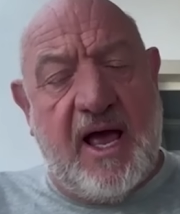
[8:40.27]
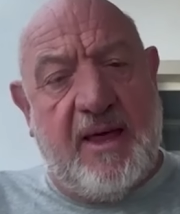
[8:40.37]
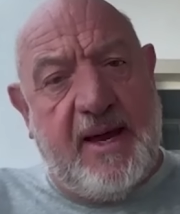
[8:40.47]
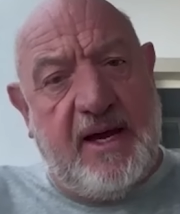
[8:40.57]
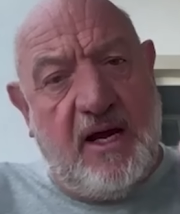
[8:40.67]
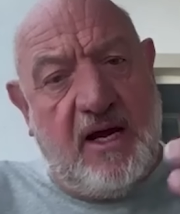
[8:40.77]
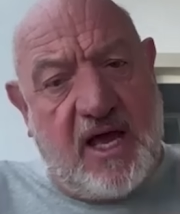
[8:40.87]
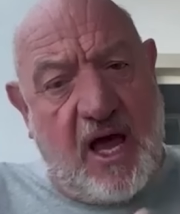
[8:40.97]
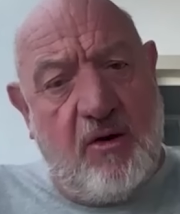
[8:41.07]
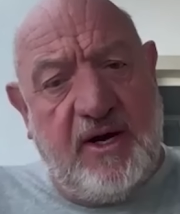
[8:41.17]
and then
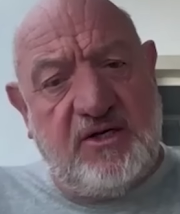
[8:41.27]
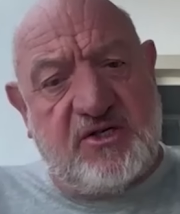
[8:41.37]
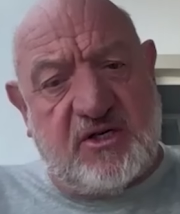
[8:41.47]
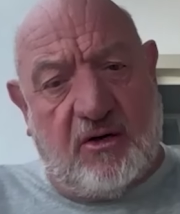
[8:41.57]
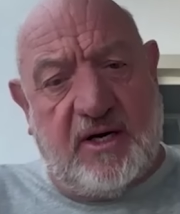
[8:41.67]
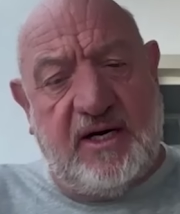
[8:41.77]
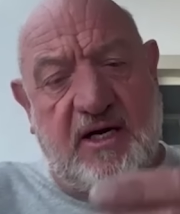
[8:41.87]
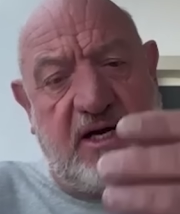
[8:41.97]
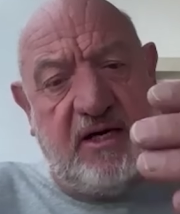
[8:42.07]
go inside